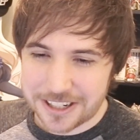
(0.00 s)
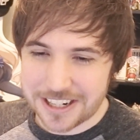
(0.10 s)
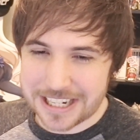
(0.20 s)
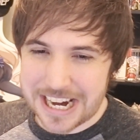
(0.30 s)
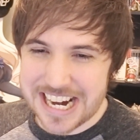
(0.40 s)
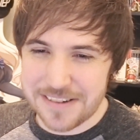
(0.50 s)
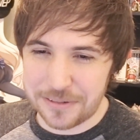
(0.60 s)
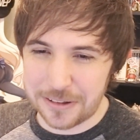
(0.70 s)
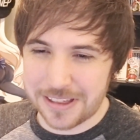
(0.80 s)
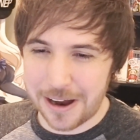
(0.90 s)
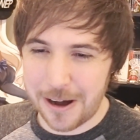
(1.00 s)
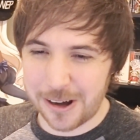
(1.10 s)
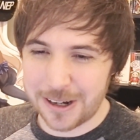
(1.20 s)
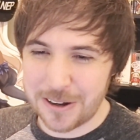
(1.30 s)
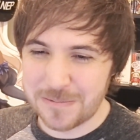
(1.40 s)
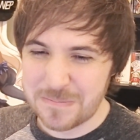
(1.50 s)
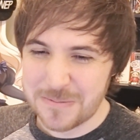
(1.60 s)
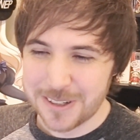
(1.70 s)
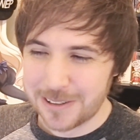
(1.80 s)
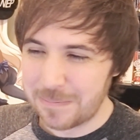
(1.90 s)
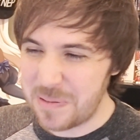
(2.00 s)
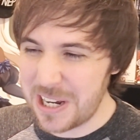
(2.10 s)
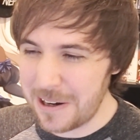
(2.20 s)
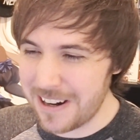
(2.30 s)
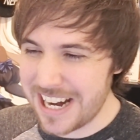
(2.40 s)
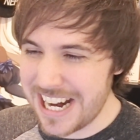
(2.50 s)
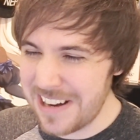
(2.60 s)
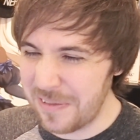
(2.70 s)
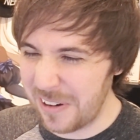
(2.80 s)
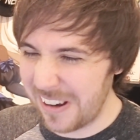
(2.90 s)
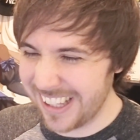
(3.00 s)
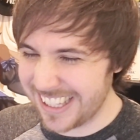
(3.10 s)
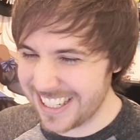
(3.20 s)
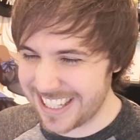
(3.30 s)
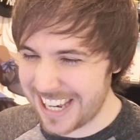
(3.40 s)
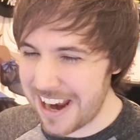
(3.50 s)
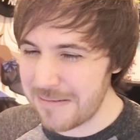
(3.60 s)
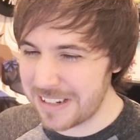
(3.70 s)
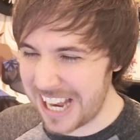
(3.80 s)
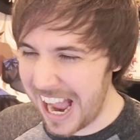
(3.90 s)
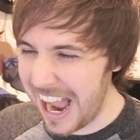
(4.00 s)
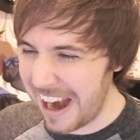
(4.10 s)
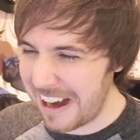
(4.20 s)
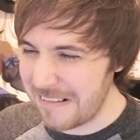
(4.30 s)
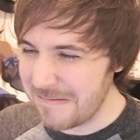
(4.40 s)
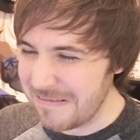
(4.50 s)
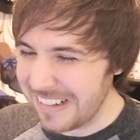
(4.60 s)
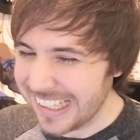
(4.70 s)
She's evil though. Pure evil at the same time.